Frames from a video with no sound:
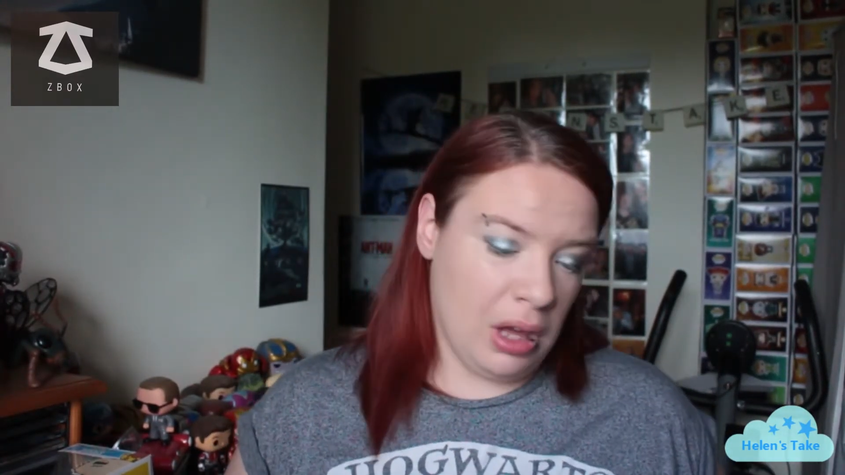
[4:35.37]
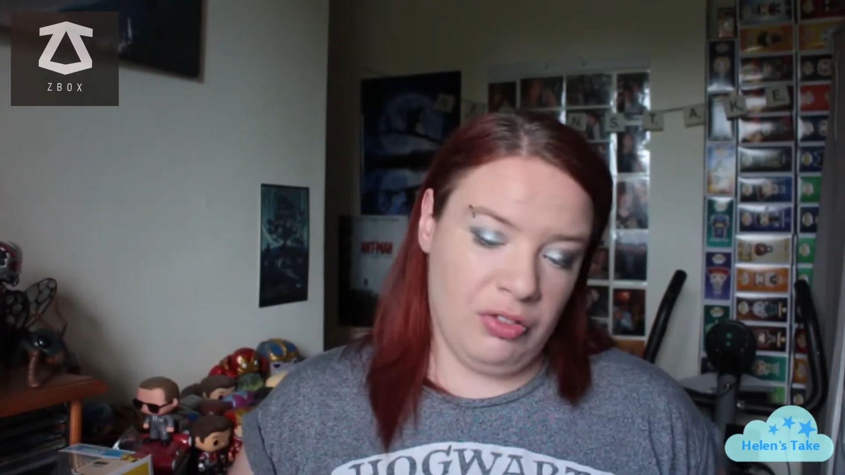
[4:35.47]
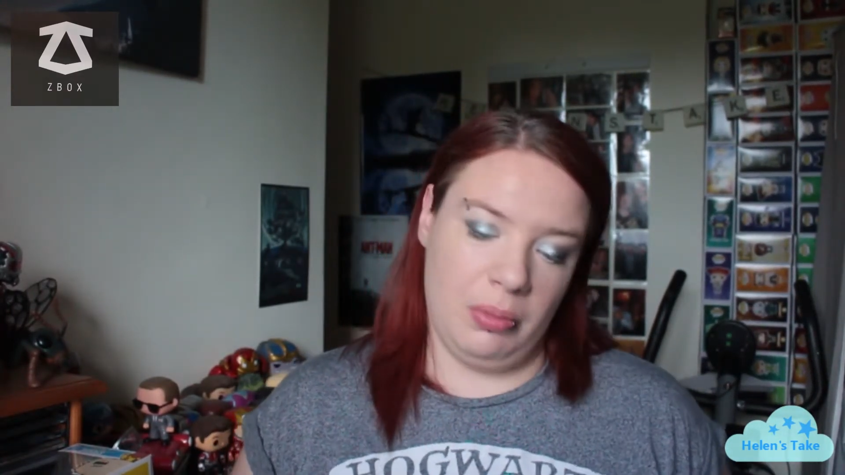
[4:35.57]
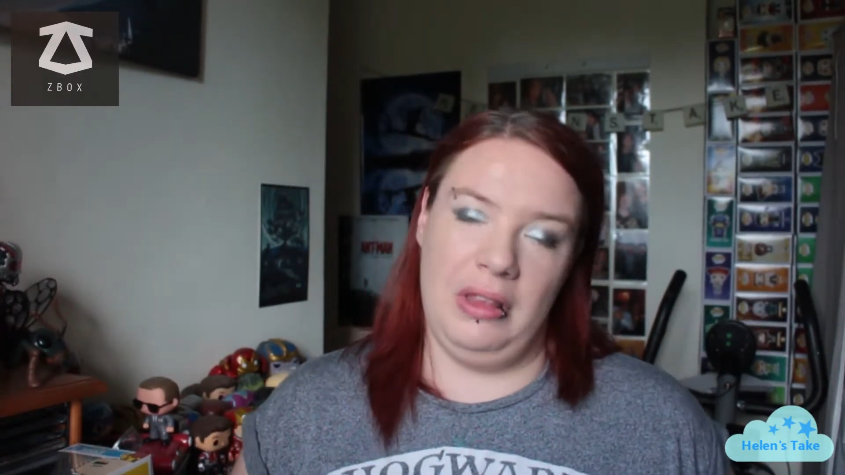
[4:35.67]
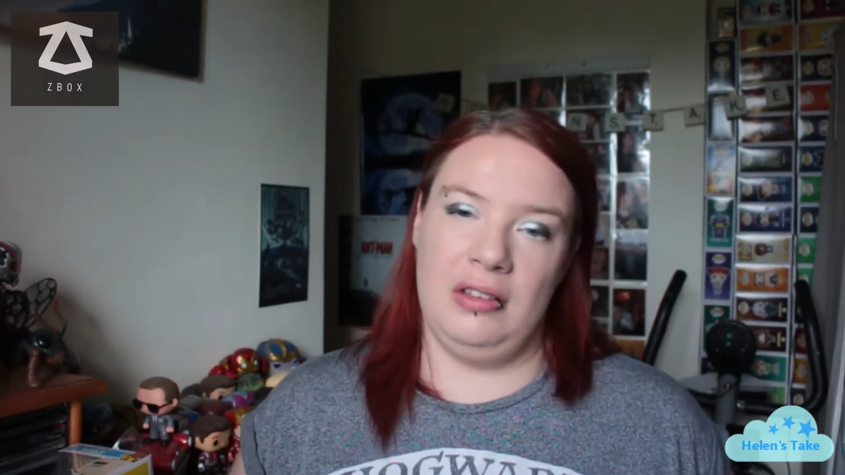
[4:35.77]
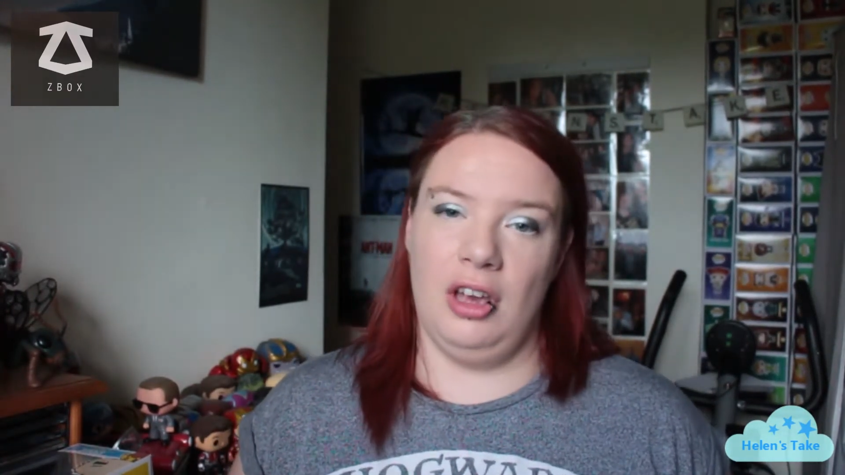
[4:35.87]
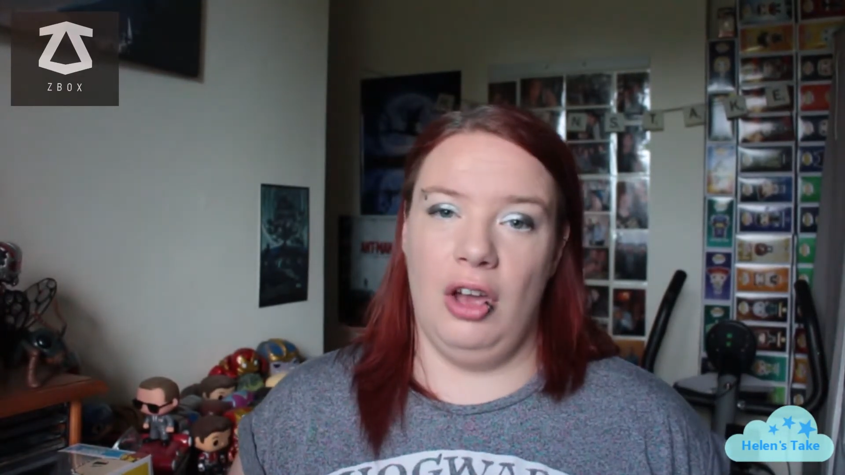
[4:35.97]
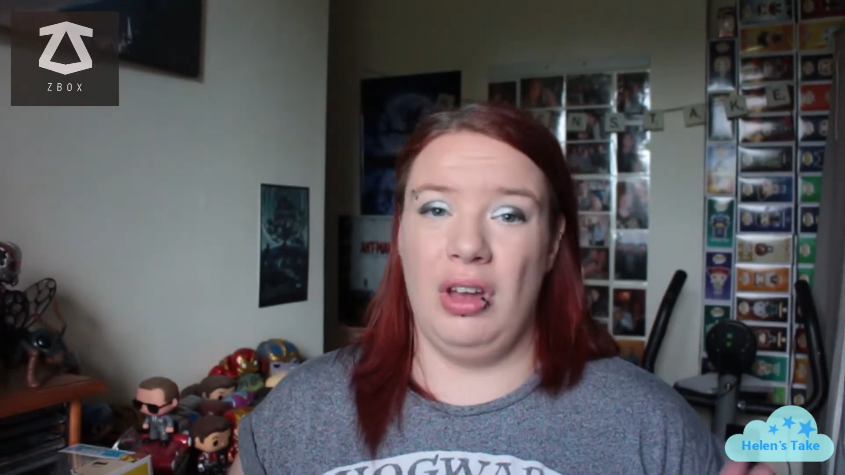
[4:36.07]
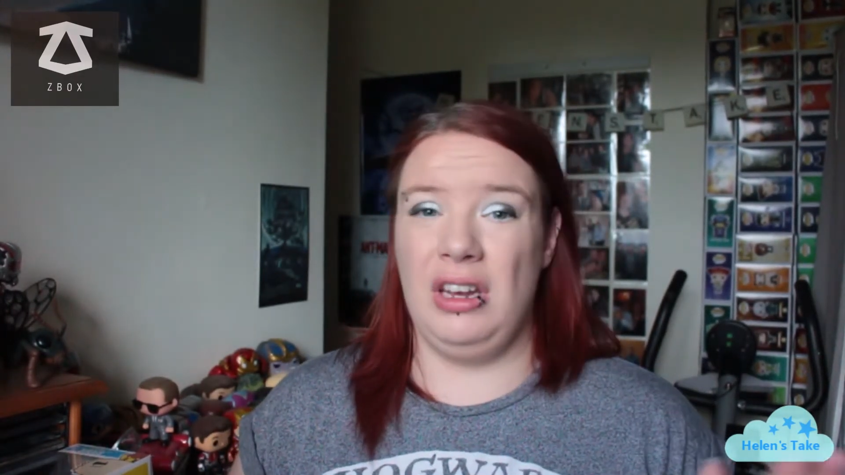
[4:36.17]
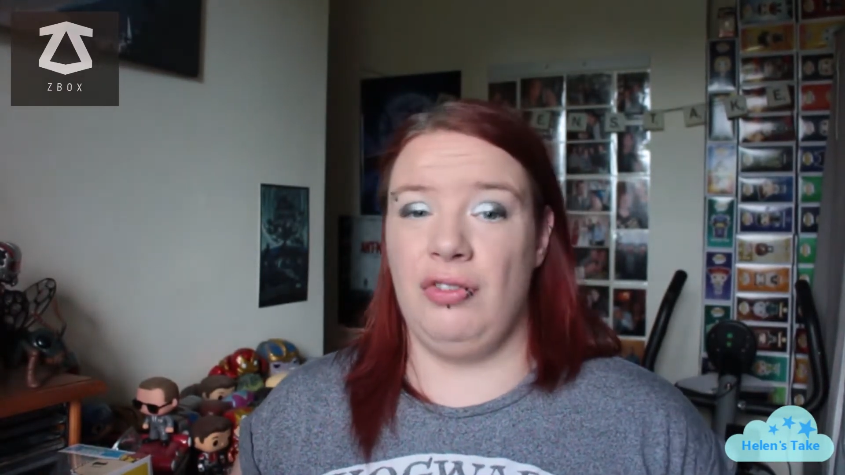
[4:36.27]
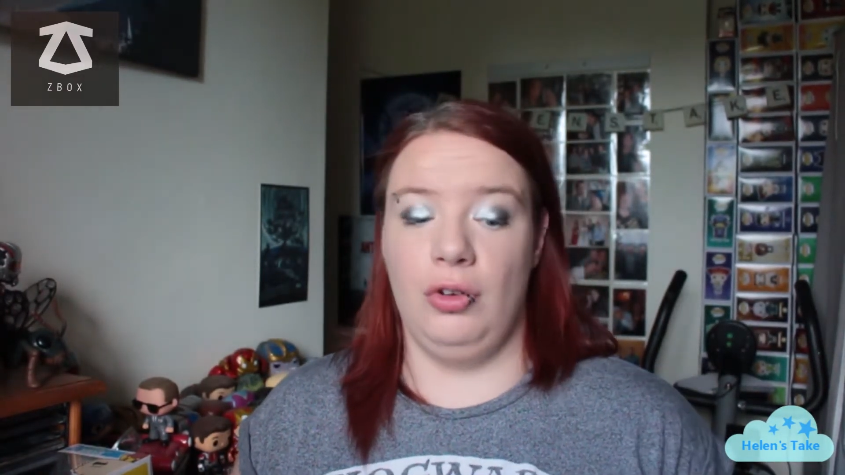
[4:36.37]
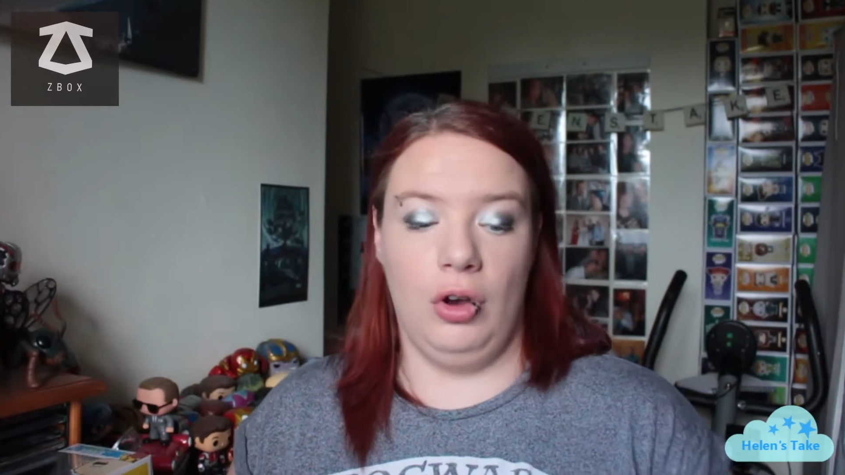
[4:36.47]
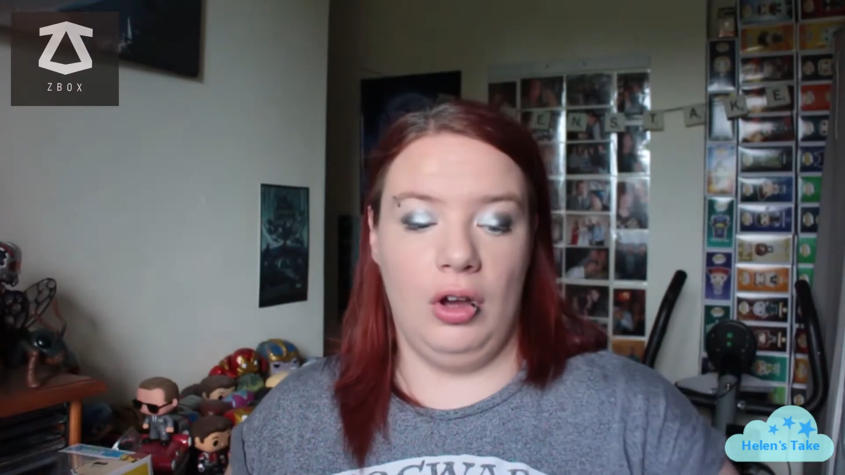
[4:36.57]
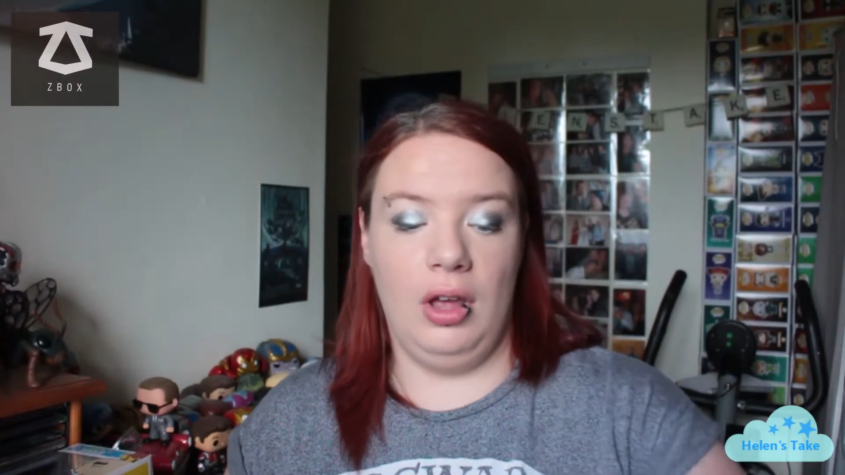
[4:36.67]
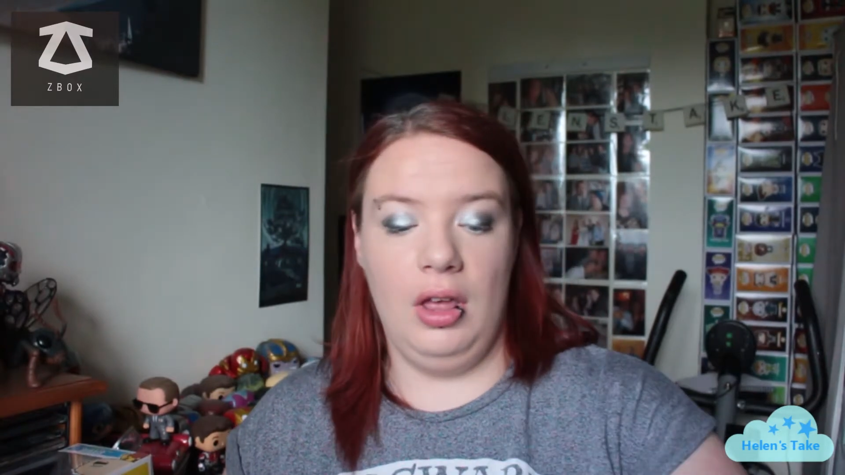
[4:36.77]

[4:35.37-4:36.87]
give some of these a go, and if not,